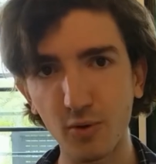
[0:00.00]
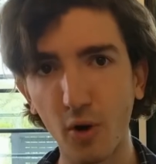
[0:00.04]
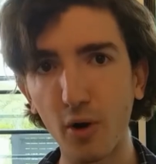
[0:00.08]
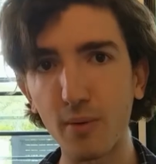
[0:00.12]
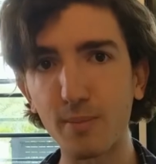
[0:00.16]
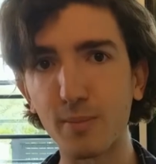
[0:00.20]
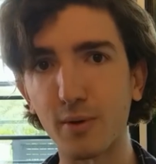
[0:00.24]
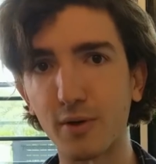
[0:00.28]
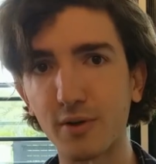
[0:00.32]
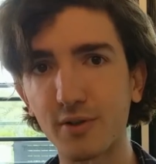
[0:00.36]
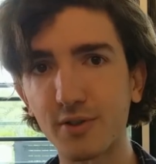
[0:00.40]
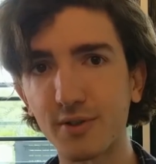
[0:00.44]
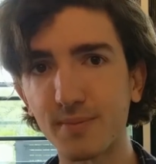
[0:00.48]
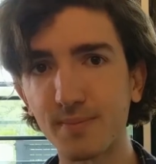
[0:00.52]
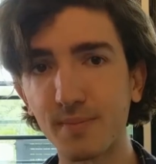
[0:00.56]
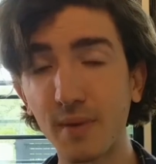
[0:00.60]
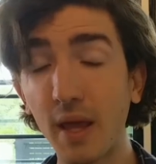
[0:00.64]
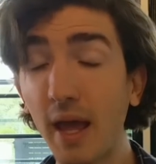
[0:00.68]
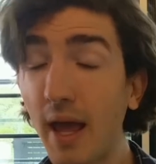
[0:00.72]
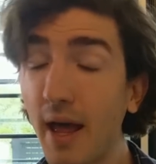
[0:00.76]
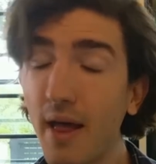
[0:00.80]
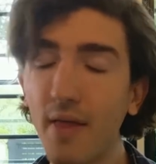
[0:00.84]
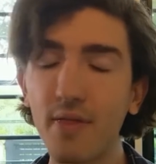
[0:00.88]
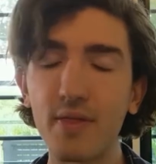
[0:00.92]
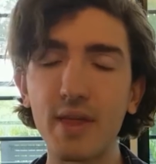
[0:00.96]
Chromebooks.
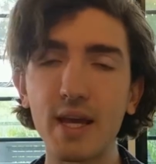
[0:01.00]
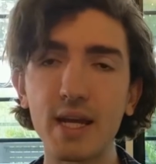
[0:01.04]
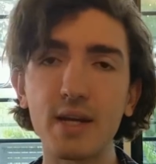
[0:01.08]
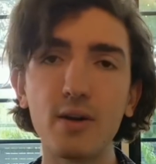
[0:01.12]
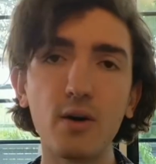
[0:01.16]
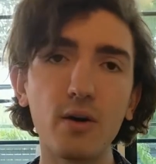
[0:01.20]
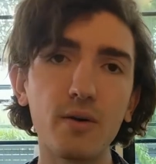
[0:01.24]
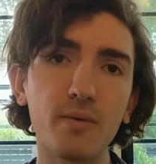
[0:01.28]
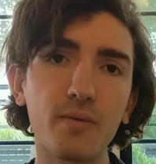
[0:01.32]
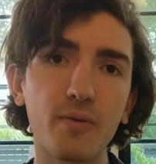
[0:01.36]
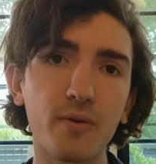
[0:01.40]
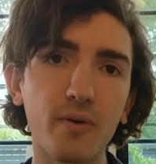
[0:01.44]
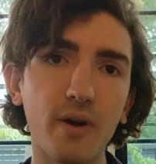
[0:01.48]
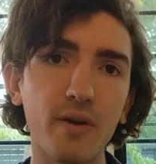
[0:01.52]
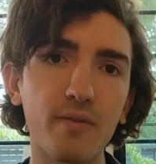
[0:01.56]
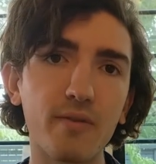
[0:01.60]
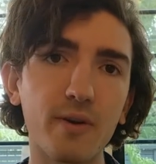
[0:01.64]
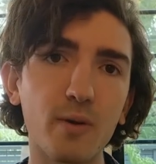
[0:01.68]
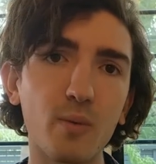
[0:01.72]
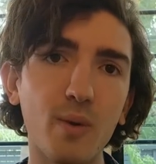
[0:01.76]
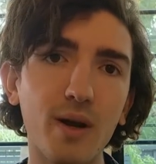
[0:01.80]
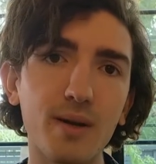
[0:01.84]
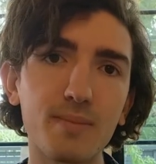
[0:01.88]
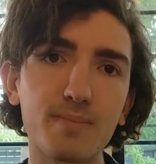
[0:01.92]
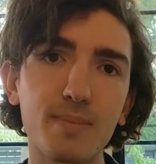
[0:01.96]
They're not for
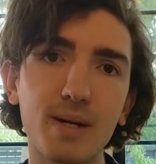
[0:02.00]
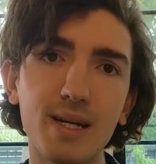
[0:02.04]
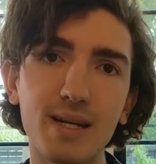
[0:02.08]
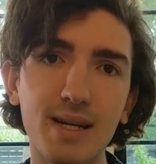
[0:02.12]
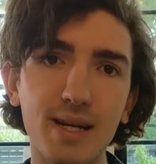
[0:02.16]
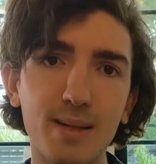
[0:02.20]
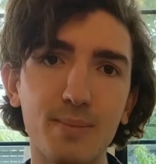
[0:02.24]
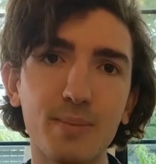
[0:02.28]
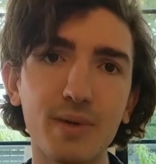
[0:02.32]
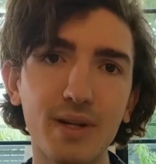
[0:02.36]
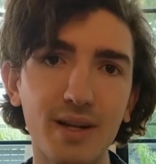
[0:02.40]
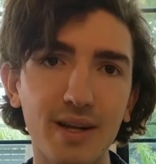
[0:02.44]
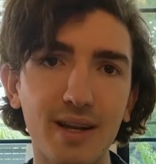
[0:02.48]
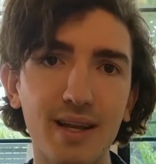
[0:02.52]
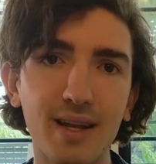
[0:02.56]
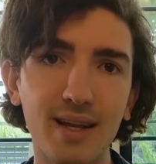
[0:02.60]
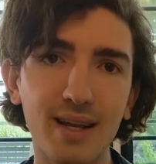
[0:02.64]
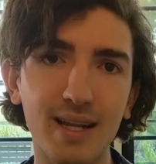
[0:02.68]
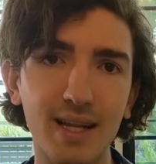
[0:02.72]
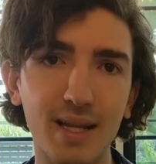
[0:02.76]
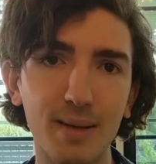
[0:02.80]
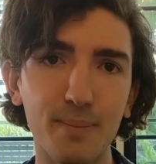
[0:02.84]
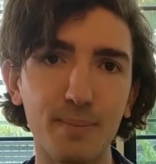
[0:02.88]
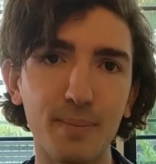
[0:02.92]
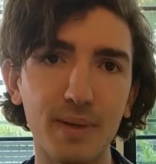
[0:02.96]
everyone, but I'm
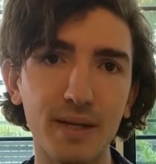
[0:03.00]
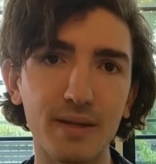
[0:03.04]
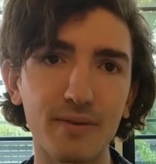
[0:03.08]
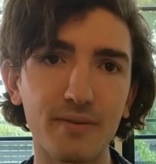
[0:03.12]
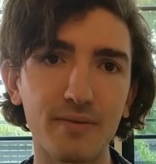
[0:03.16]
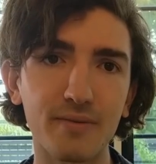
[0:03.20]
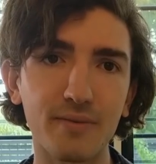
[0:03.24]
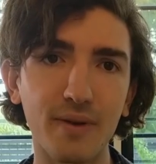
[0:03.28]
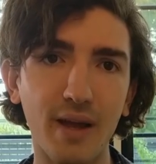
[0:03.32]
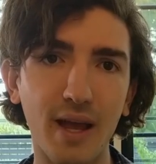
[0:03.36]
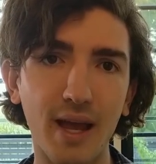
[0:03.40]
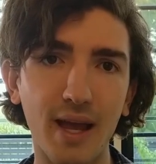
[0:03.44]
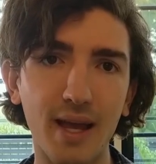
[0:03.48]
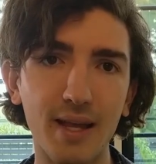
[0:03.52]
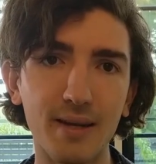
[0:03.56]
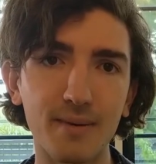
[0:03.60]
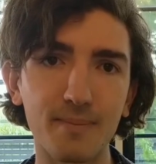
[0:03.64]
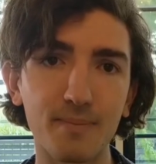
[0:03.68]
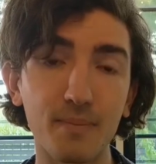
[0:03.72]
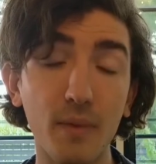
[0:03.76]
clearly a big fan.